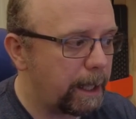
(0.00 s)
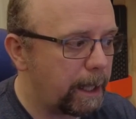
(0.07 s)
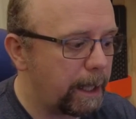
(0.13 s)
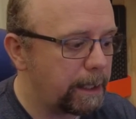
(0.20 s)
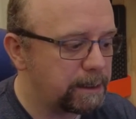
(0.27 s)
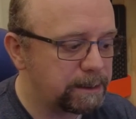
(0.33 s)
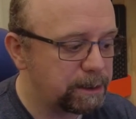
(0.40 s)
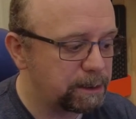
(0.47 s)

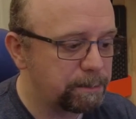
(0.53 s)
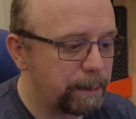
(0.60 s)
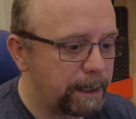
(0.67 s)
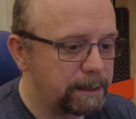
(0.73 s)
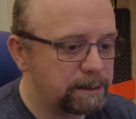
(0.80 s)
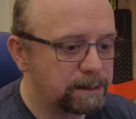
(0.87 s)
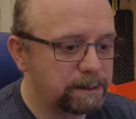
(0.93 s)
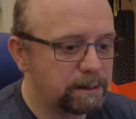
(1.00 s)
It just
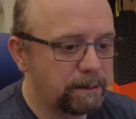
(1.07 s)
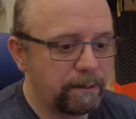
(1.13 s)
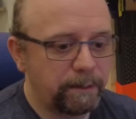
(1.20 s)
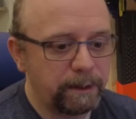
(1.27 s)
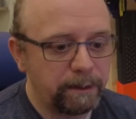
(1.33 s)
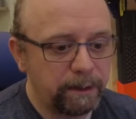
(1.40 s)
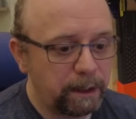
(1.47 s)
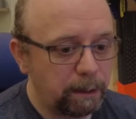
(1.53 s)
means
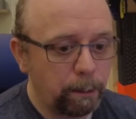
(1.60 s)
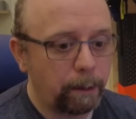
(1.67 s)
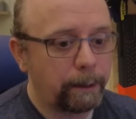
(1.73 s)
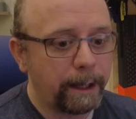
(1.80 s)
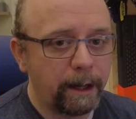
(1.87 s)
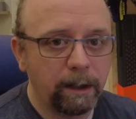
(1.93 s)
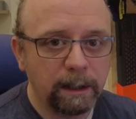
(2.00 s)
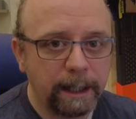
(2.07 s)
that you won't
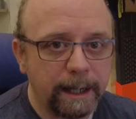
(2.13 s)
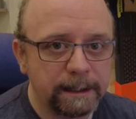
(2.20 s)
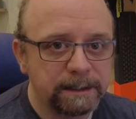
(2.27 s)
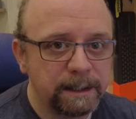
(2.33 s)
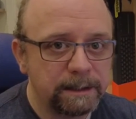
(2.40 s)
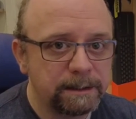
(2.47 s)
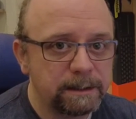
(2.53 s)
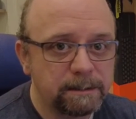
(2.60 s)
get early
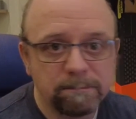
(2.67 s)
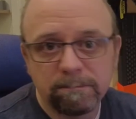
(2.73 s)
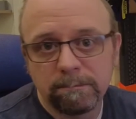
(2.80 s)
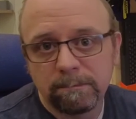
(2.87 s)
access.